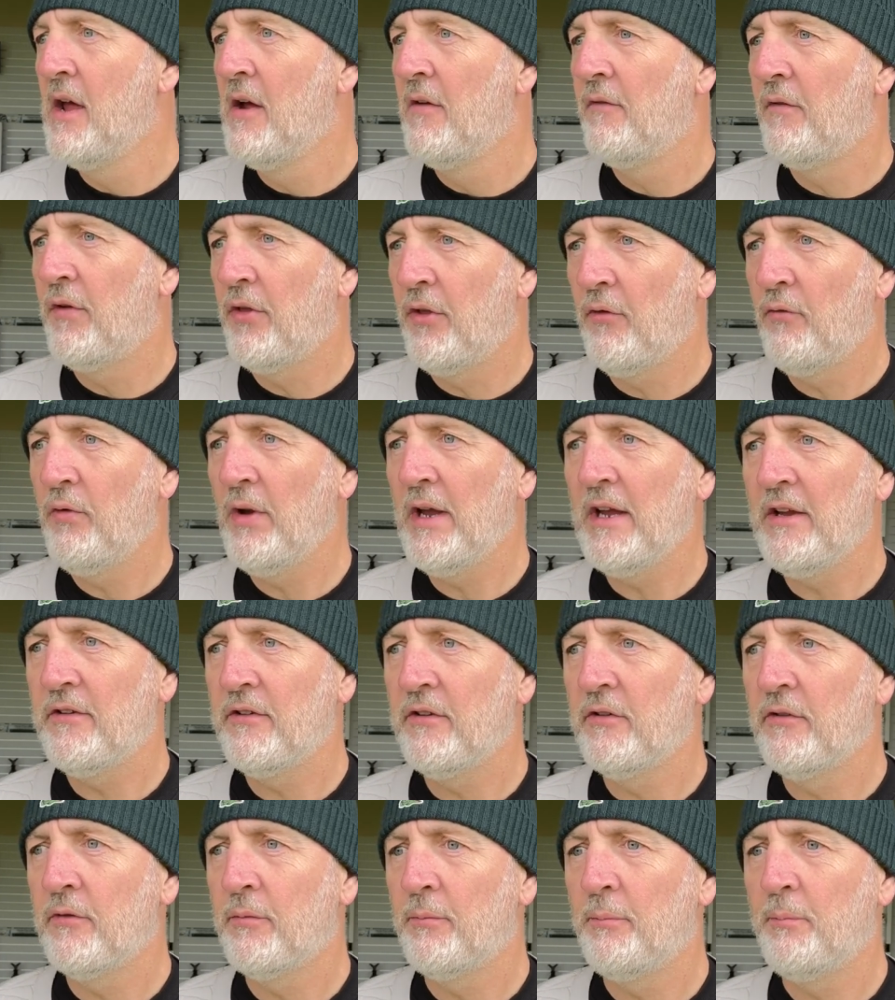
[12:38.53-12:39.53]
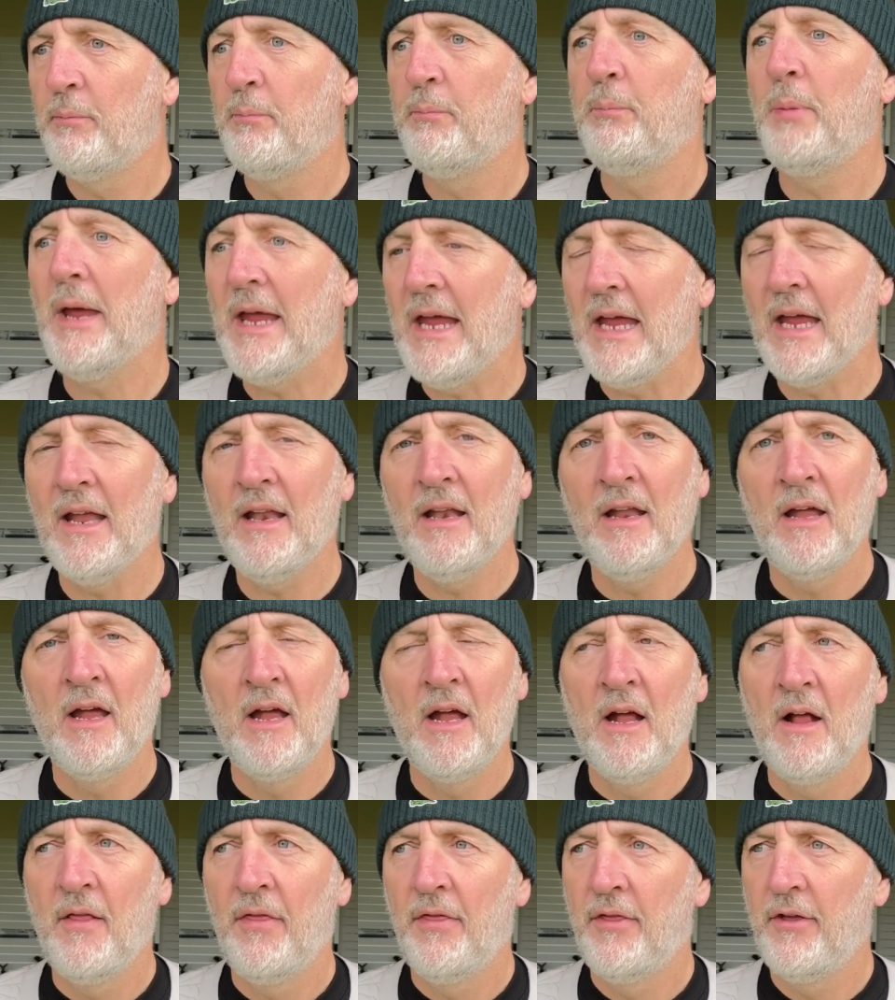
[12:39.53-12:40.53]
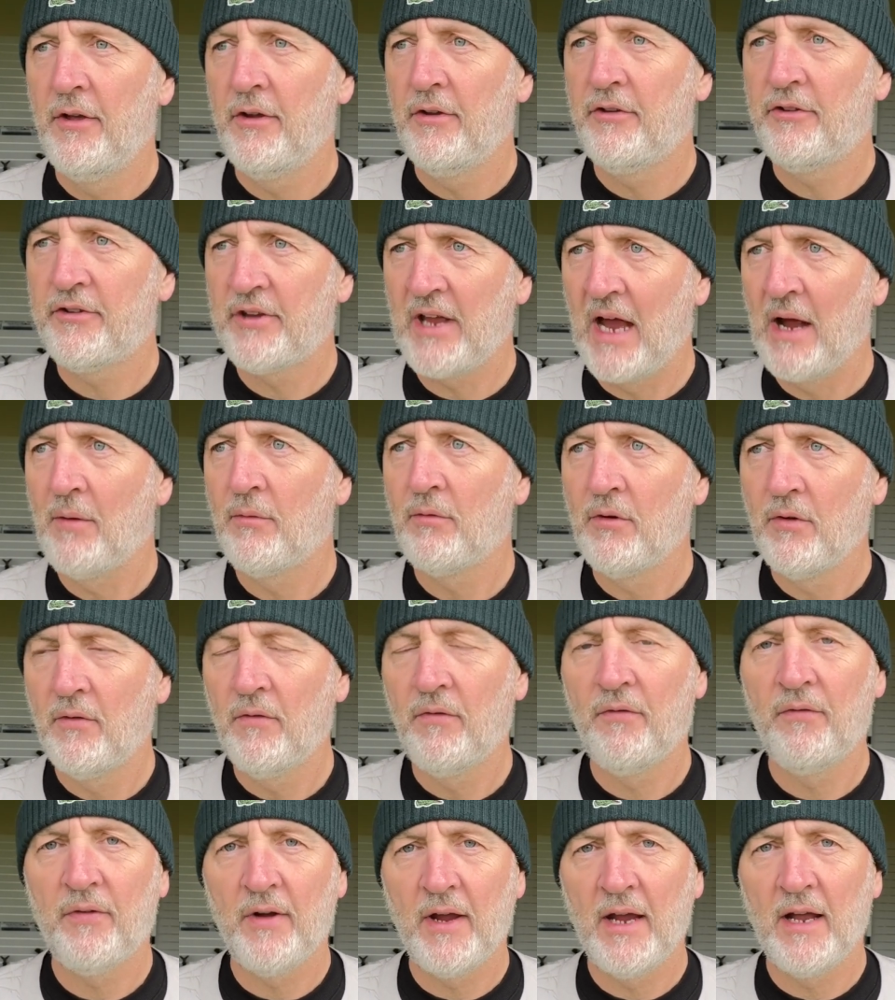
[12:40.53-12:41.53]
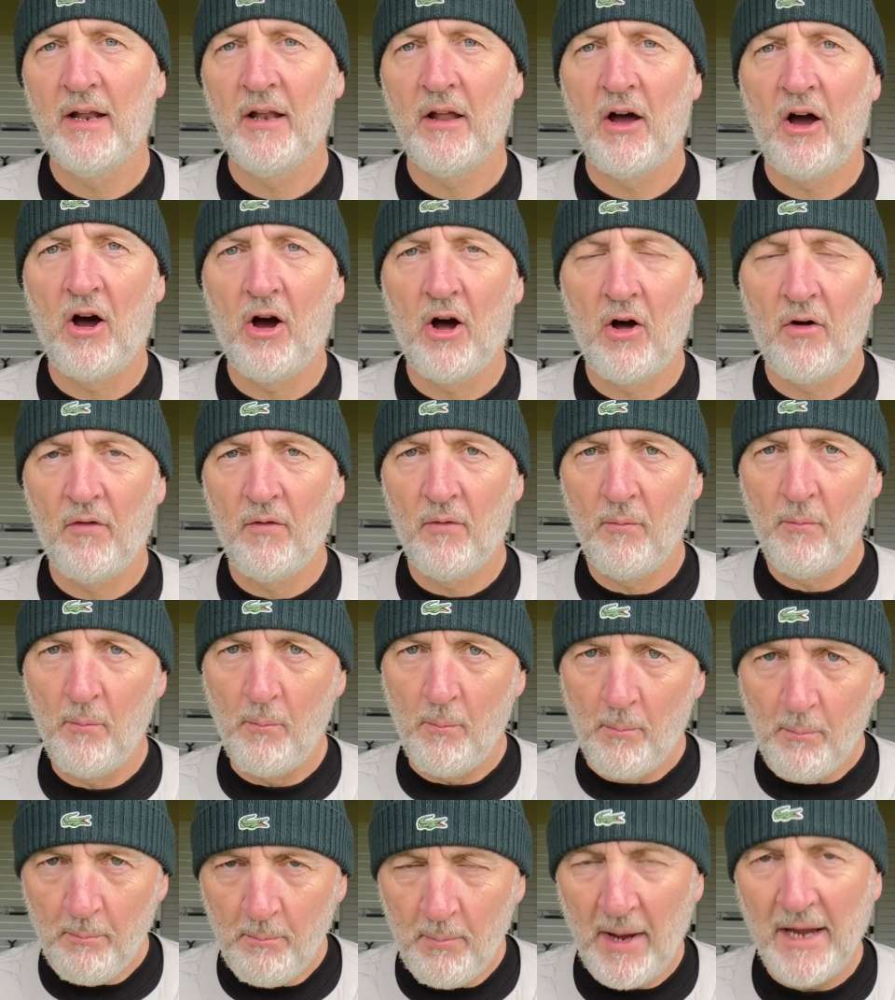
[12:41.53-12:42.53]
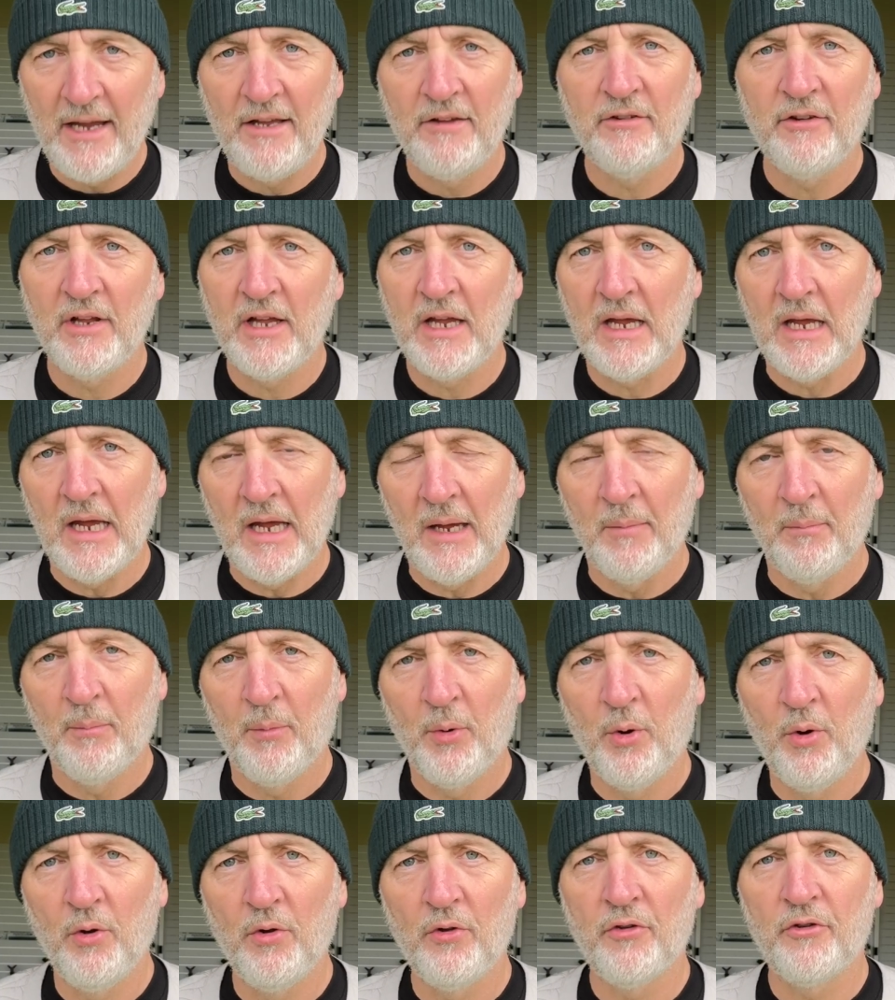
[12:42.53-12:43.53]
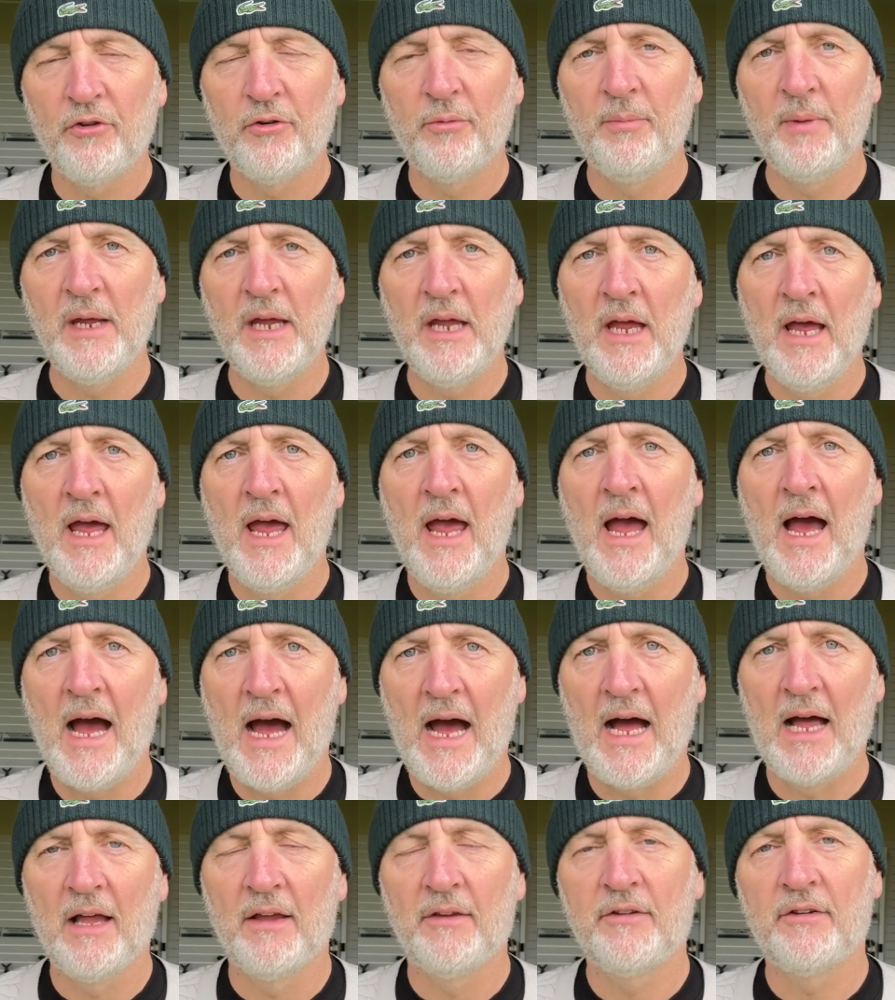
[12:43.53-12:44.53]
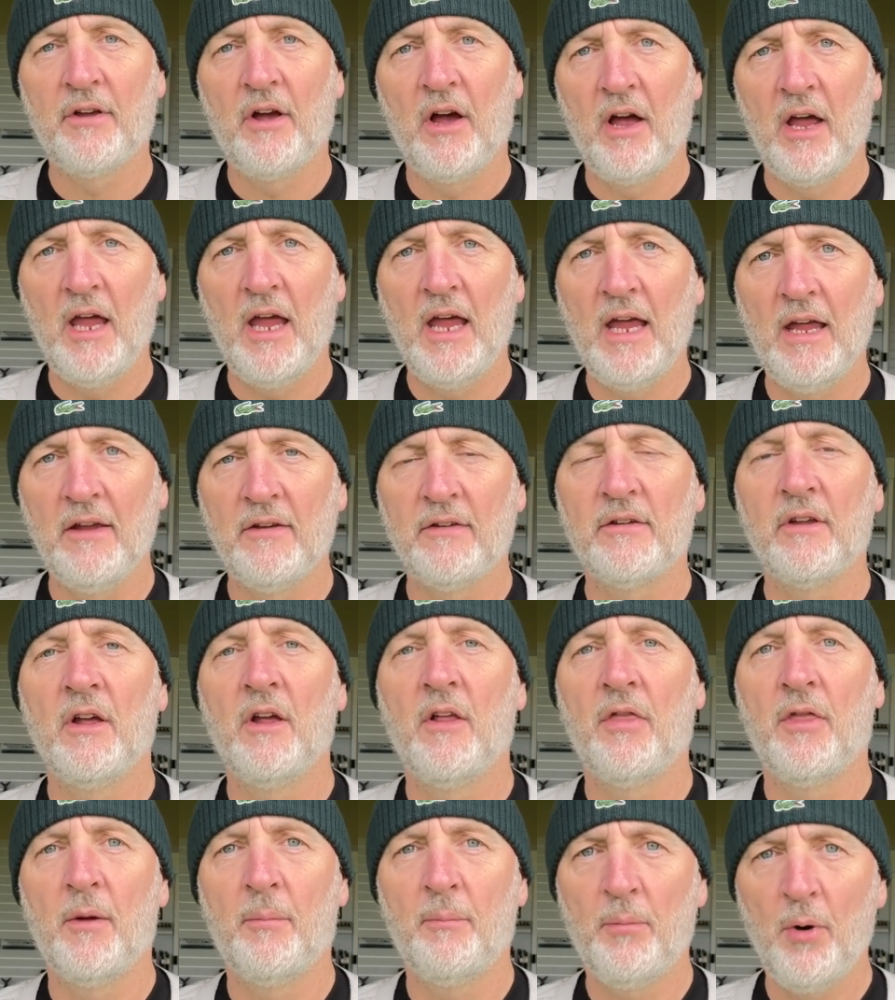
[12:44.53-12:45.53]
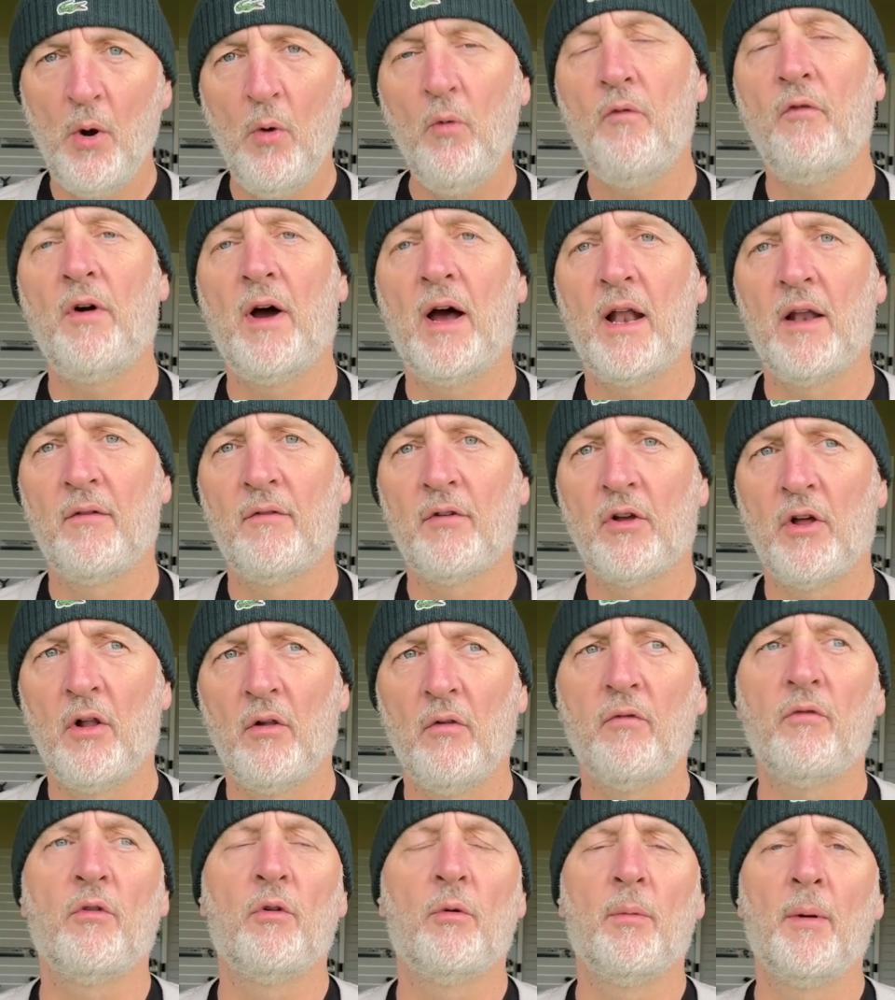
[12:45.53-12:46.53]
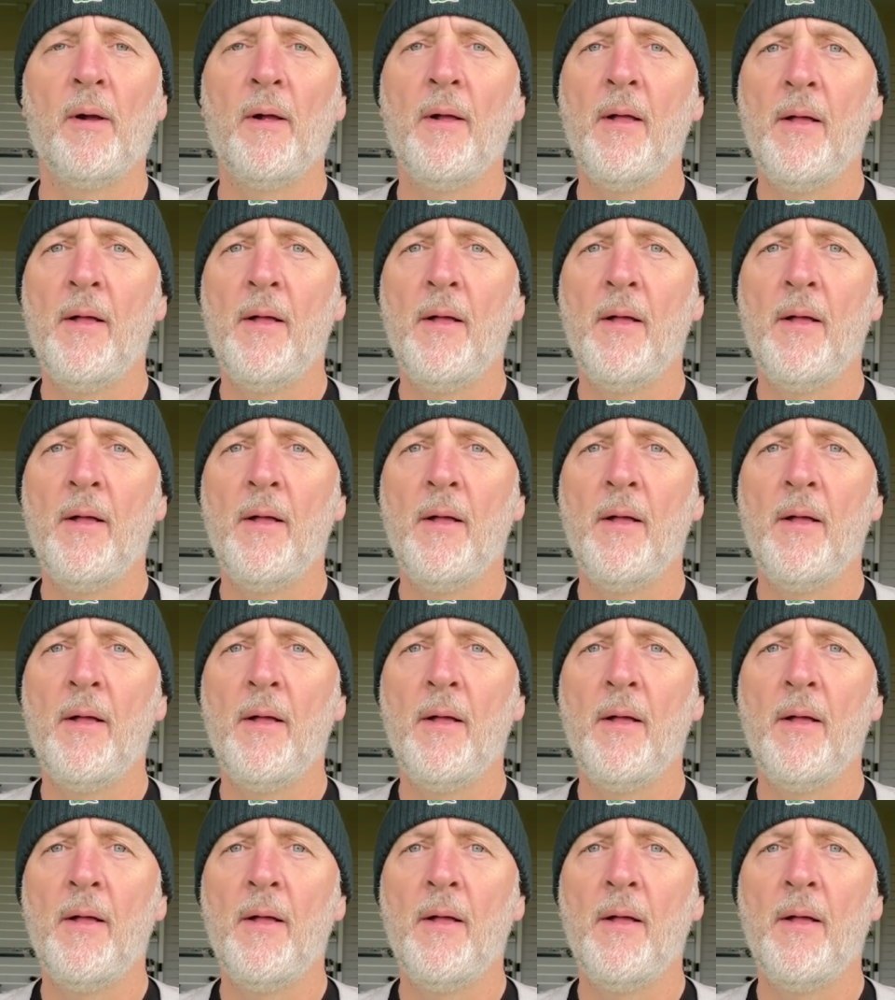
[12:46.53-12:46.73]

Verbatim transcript: for the reasons being that sound and feel are majorly important to me, as is the profile of a golf club.